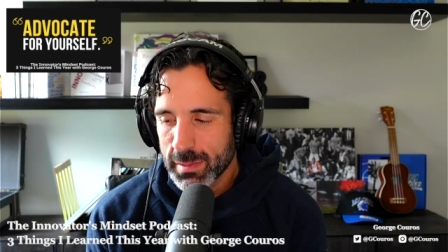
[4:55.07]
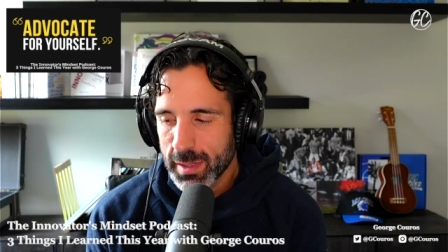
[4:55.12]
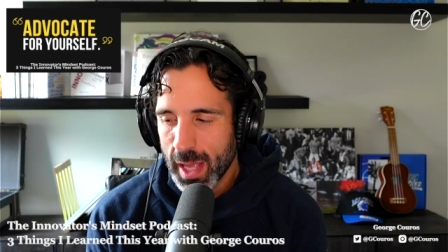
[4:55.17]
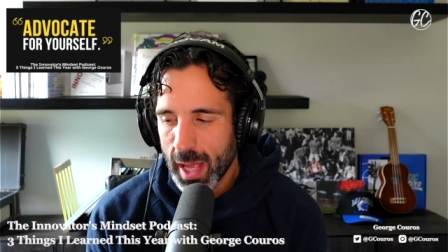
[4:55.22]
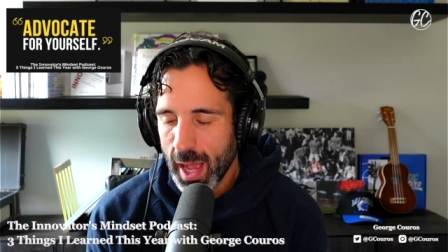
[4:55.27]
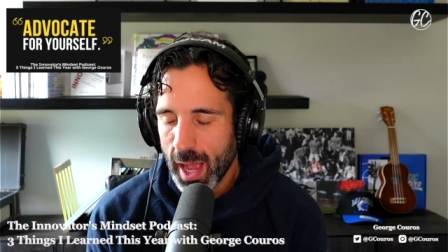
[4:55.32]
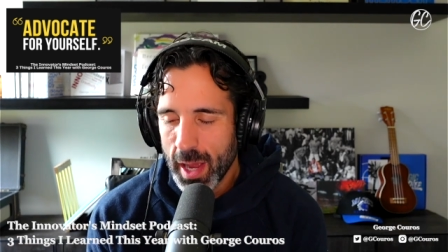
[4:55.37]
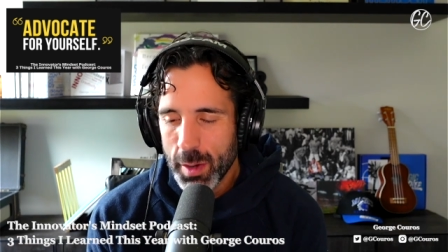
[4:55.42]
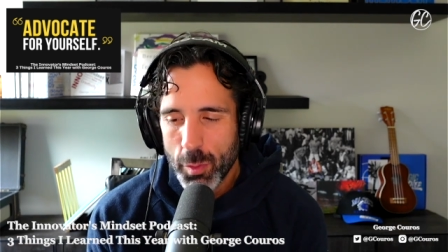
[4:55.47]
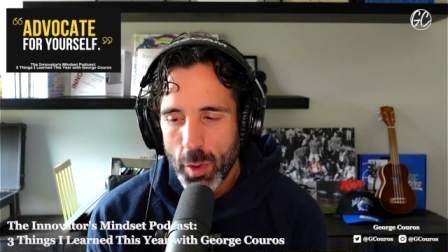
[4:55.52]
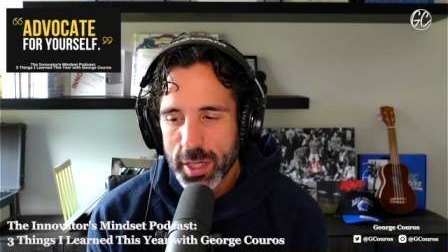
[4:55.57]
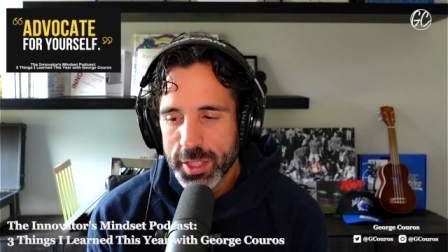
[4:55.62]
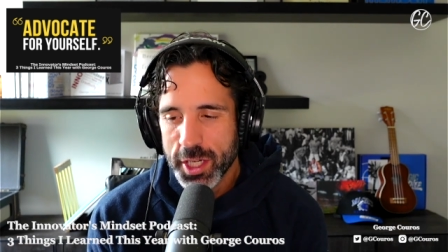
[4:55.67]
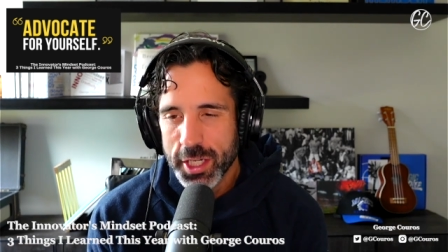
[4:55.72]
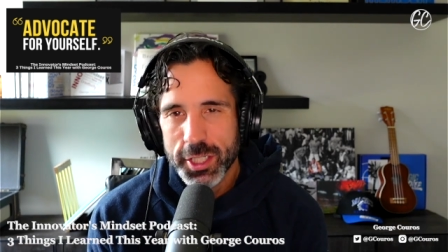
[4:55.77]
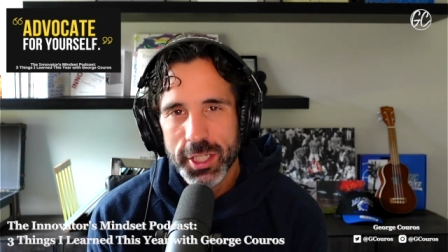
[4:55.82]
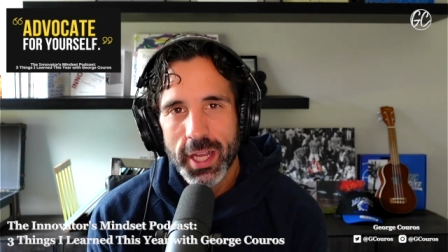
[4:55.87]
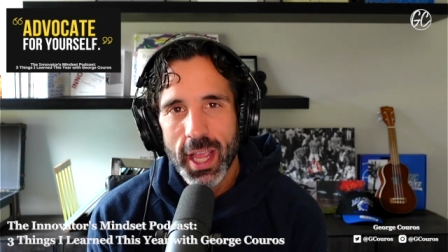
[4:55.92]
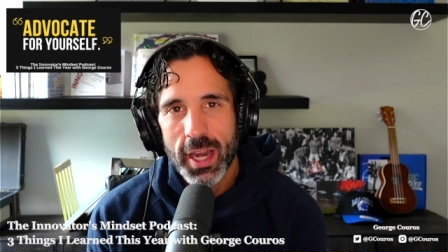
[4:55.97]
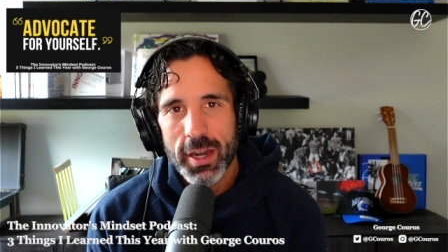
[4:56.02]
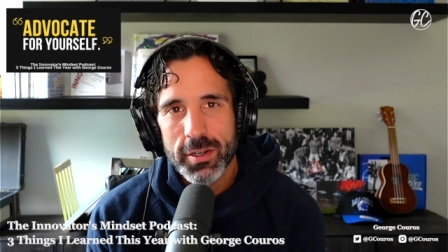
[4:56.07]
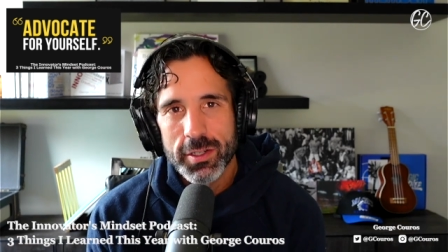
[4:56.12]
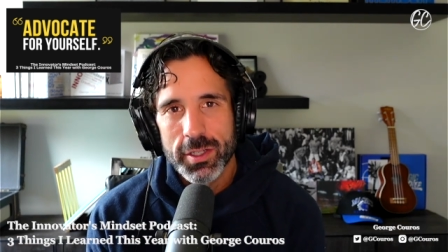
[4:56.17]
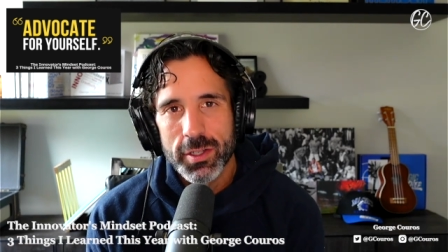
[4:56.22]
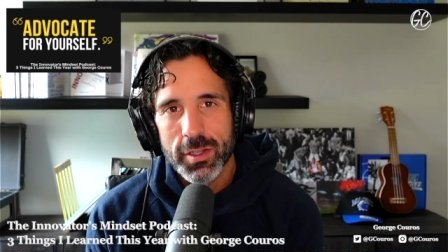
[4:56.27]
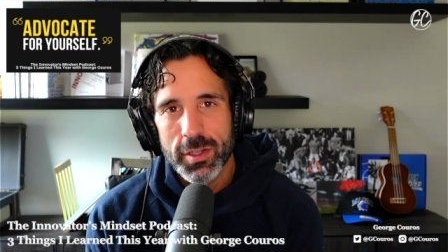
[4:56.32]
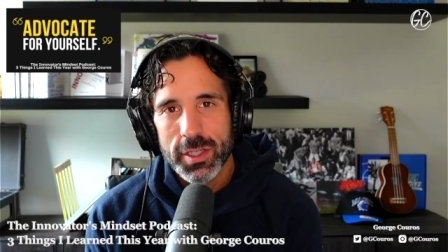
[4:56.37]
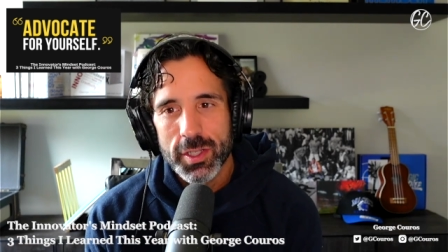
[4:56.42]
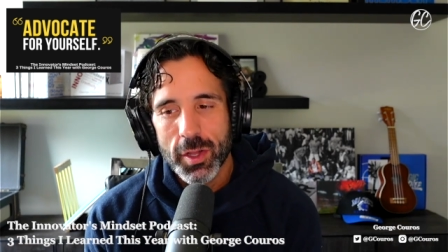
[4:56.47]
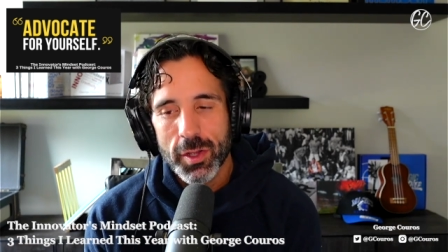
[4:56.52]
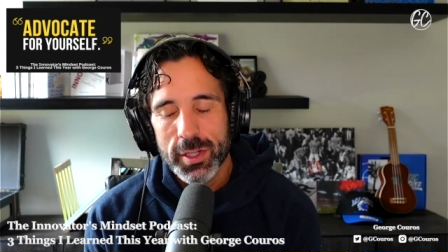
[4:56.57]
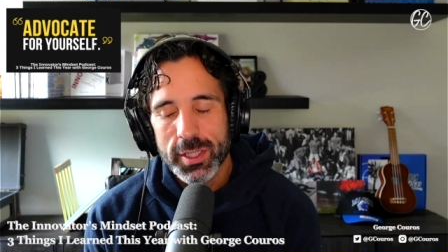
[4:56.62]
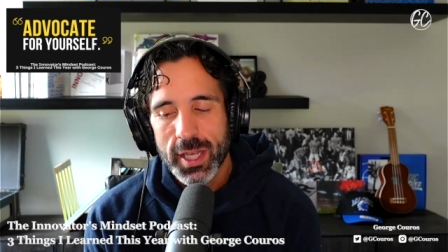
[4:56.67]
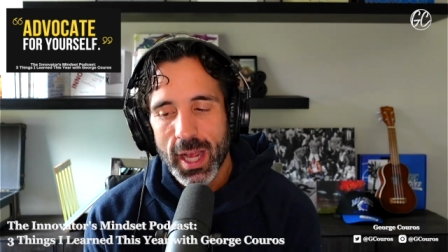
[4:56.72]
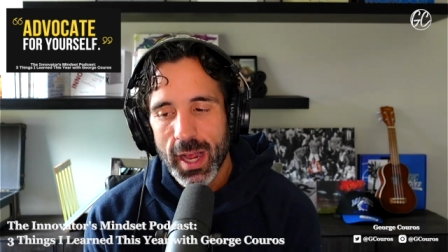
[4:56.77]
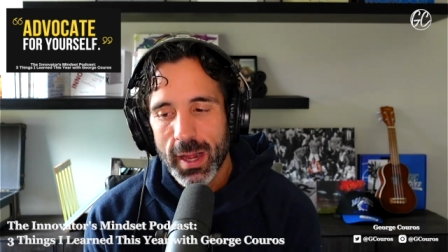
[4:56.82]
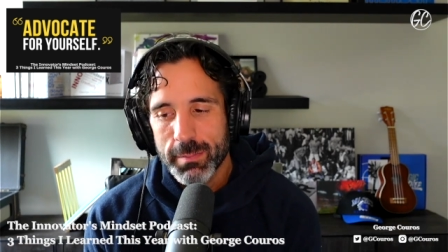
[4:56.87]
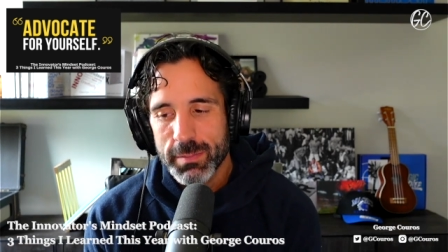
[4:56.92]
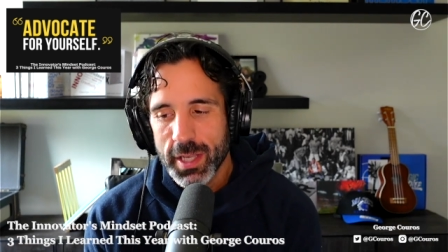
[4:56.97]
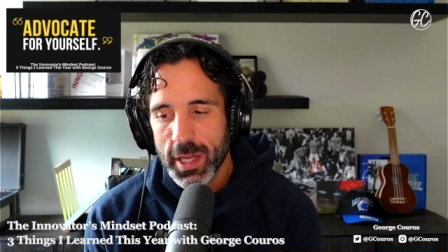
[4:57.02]
I watch educators do this all the
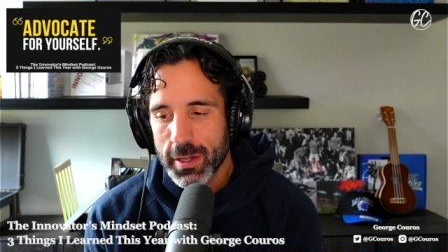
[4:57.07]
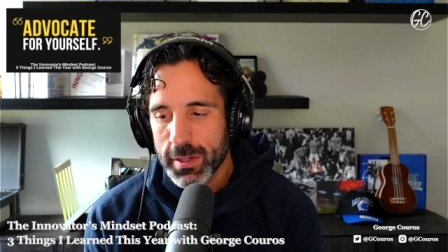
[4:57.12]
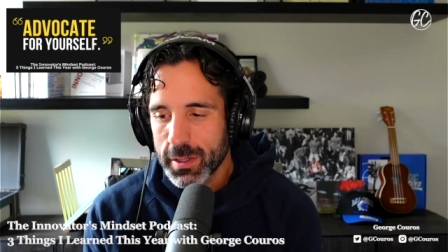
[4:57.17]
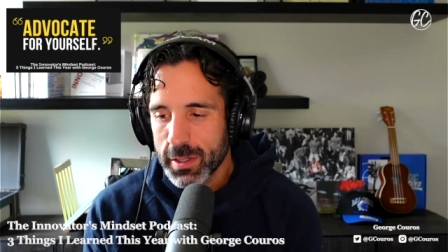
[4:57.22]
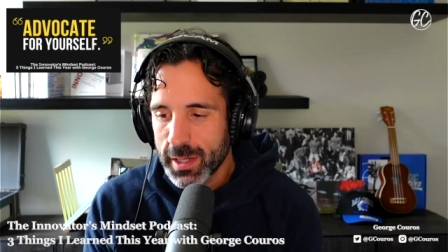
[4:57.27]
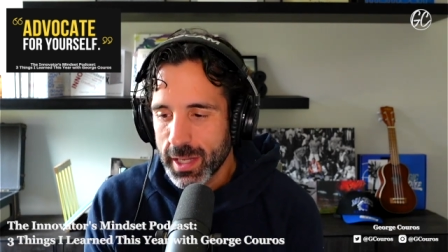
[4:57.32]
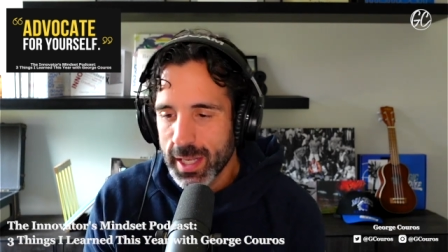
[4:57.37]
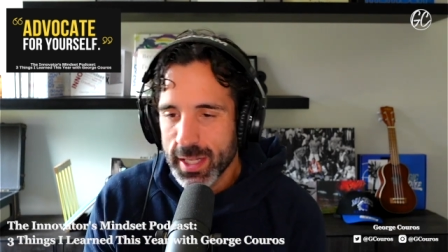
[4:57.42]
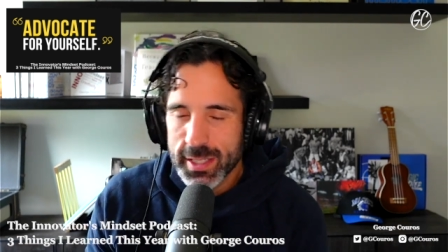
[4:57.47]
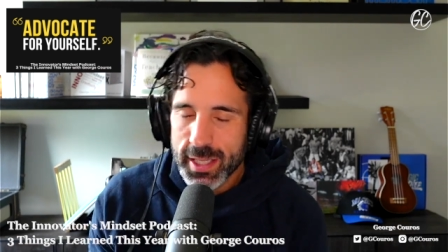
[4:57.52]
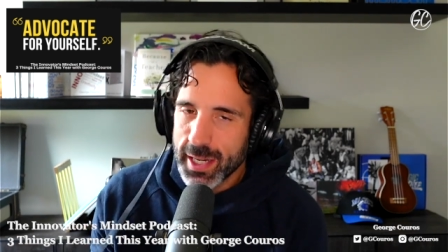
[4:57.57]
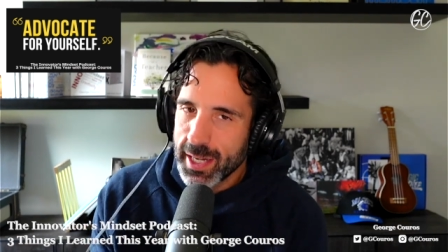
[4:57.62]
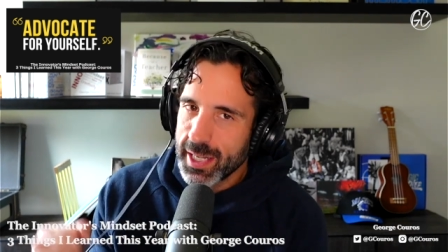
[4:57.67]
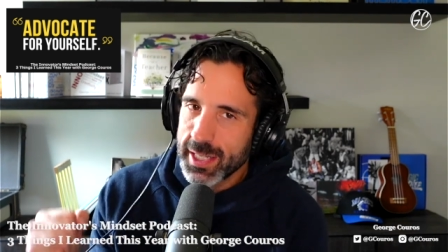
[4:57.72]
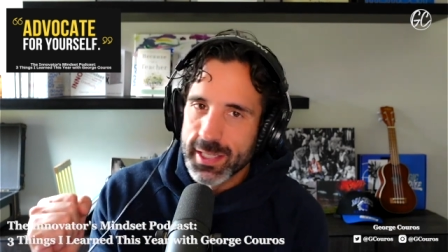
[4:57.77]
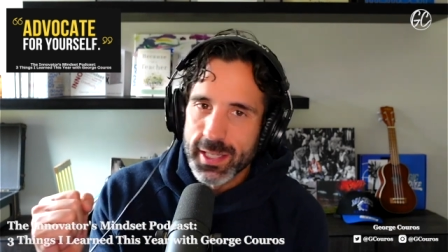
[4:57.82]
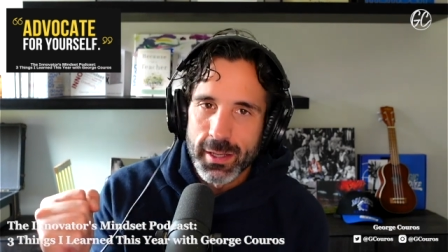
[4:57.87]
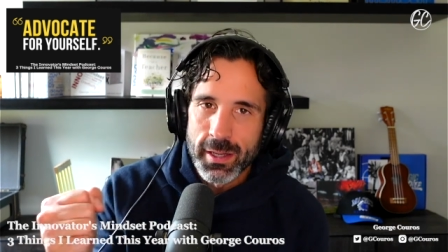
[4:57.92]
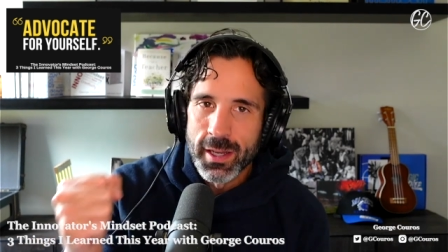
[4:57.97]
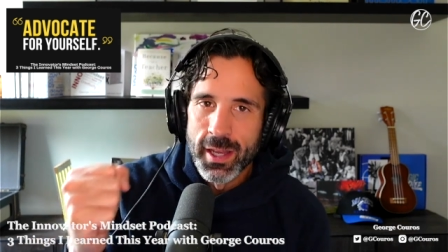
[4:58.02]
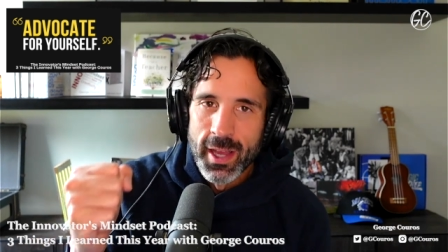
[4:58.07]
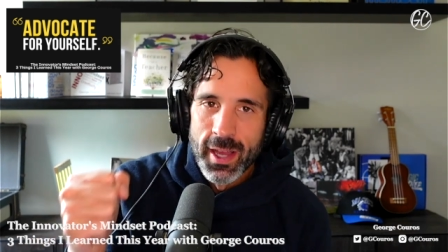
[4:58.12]
time, telling their kids they need to,